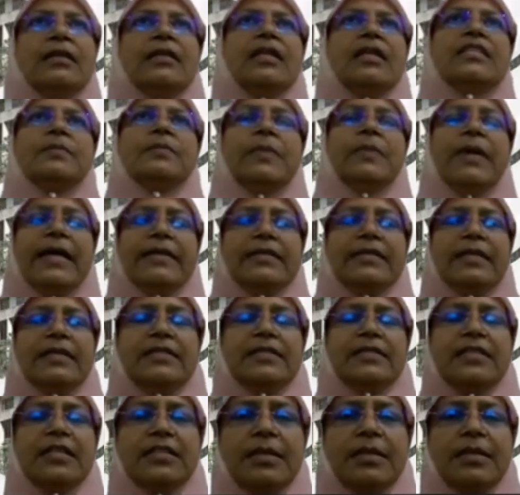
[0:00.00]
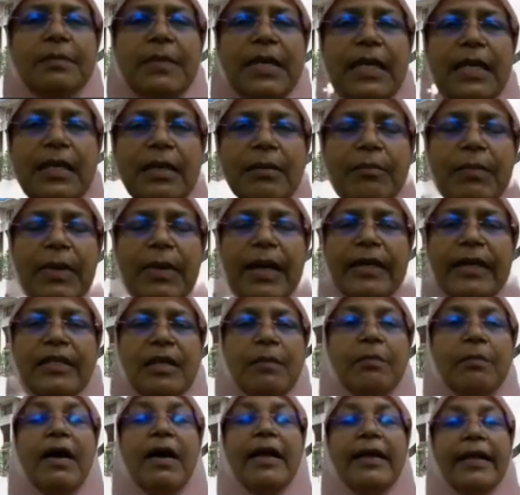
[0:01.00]
This price is determined by
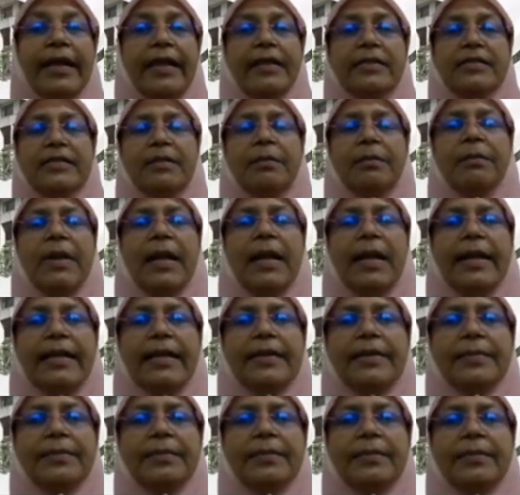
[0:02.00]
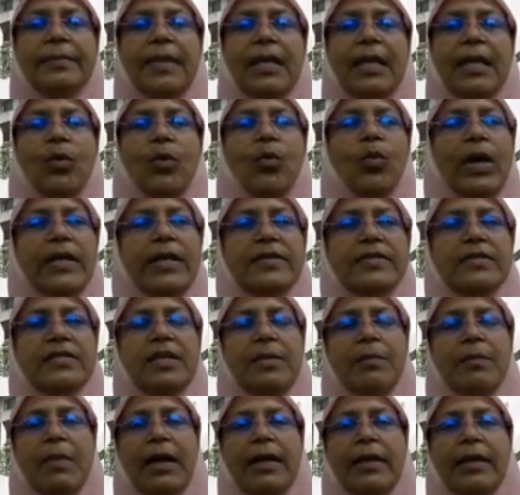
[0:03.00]
demand and supply. What is
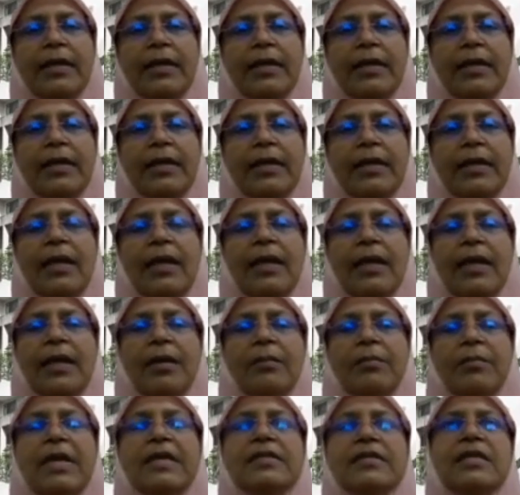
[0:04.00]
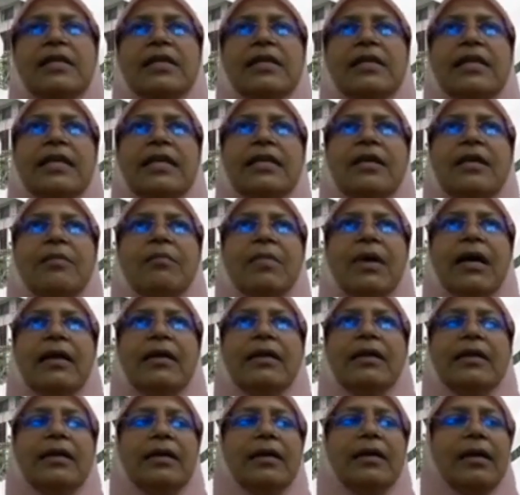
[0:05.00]
demand? Basically,
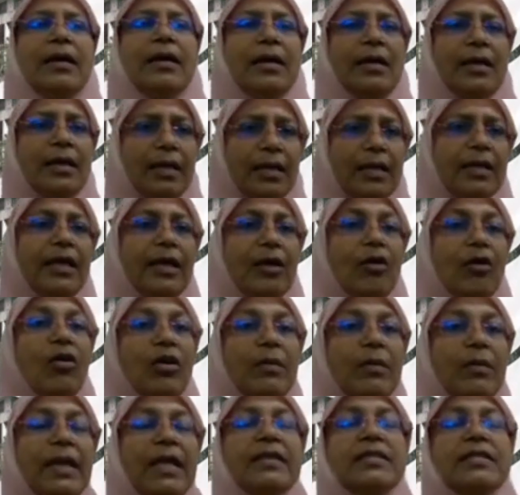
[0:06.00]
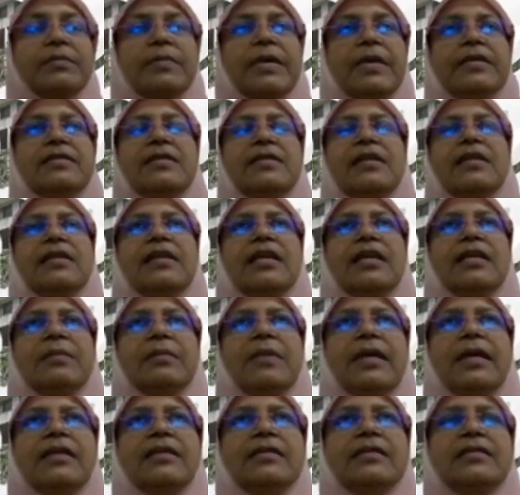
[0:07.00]
demand in economics basically
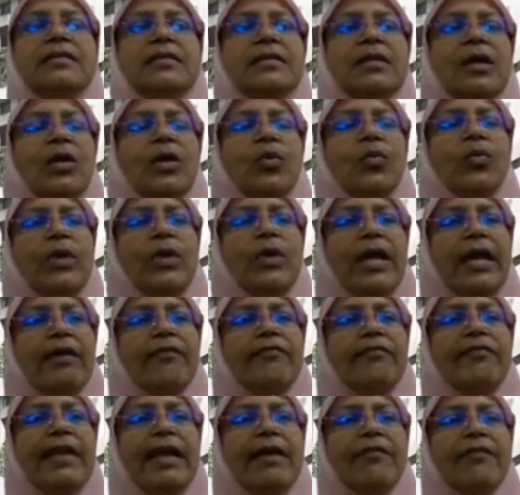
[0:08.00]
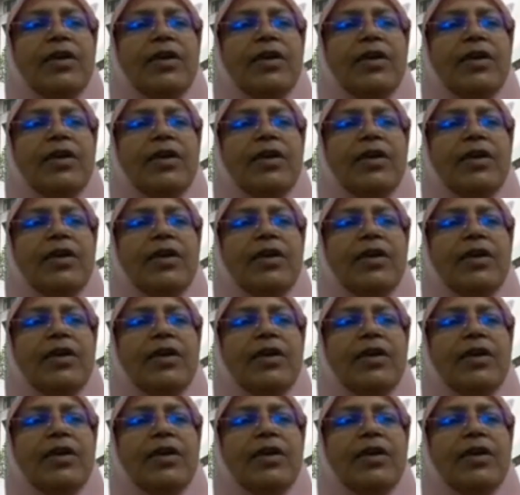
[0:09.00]
means we have